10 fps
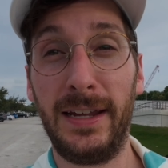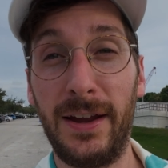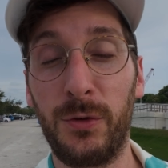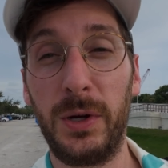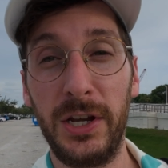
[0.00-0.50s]

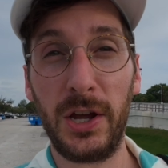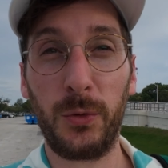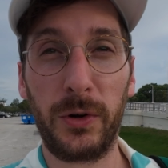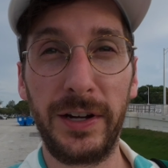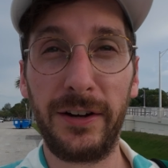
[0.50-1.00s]
Hey everyone,
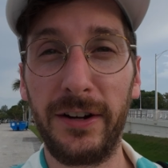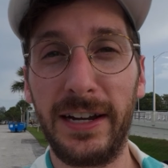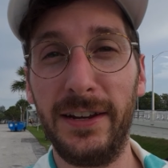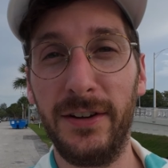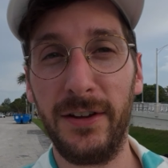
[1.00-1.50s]
we're here
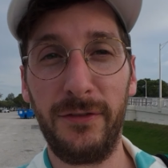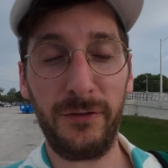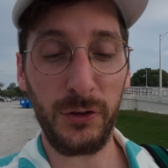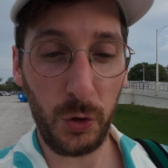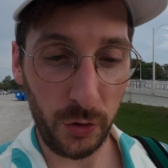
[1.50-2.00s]
in
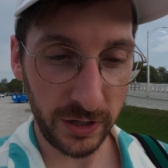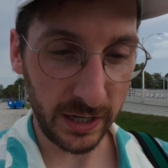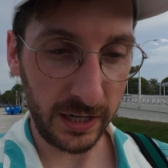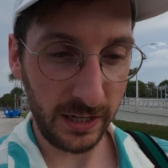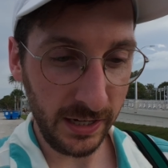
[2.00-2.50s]

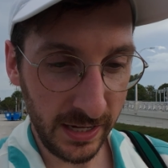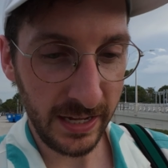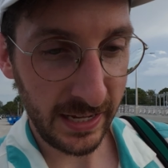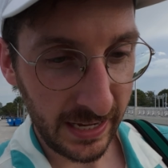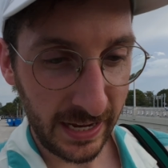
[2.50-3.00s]
Florida,
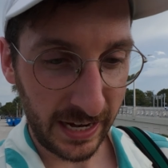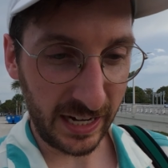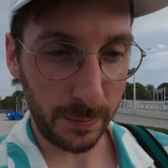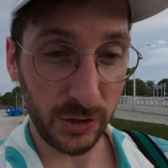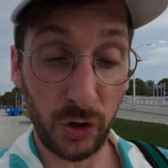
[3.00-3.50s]

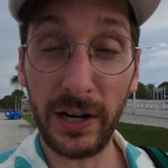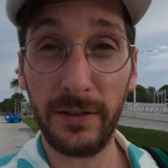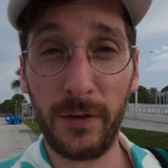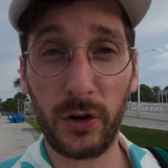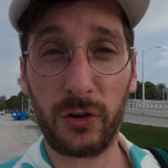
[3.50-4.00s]
and I've been trying
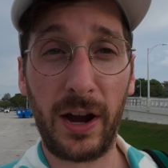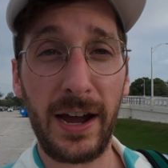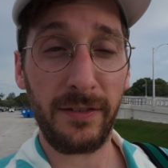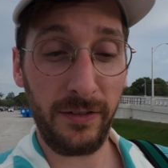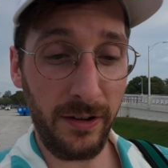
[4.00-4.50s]
to
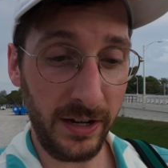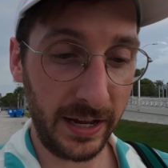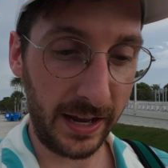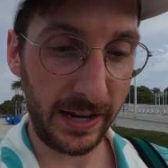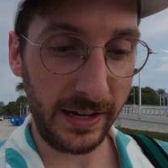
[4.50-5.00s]
photograph
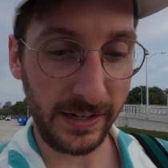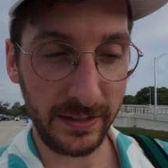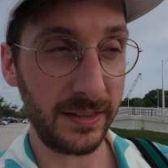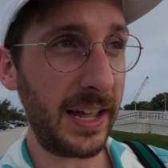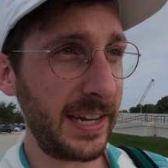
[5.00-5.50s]
a
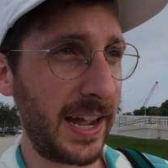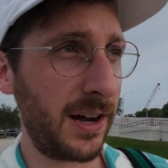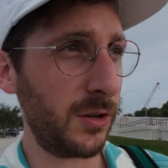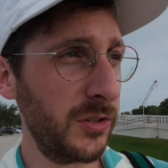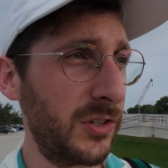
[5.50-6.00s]

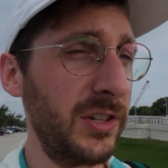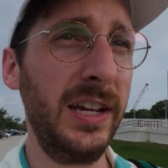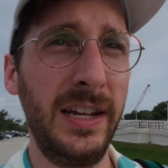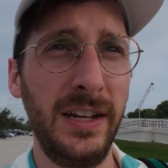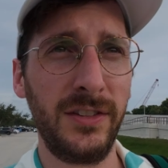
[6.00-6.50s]
lighthouse,
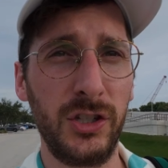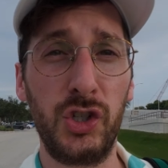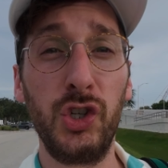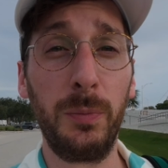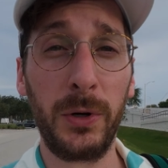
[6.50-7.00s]
the
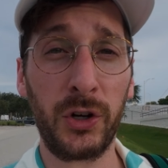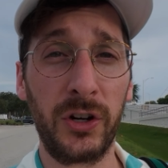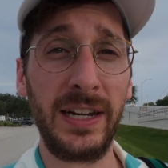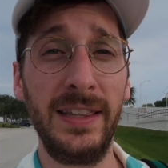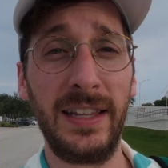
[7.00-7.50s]

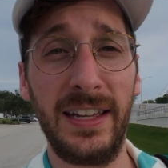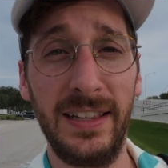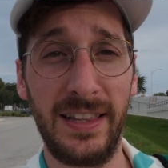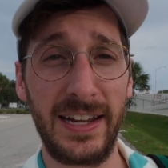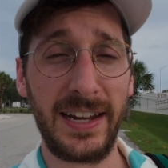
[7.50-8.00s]
Jupiter
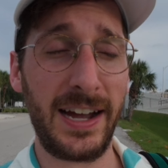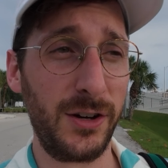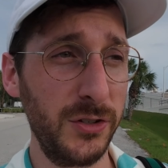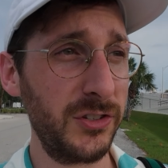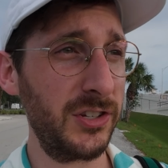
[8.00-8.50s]
Inlet
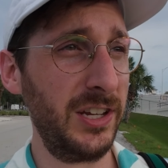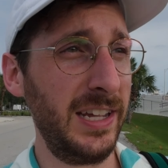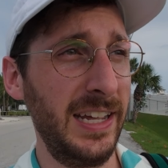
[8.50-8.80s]
Lighthouse.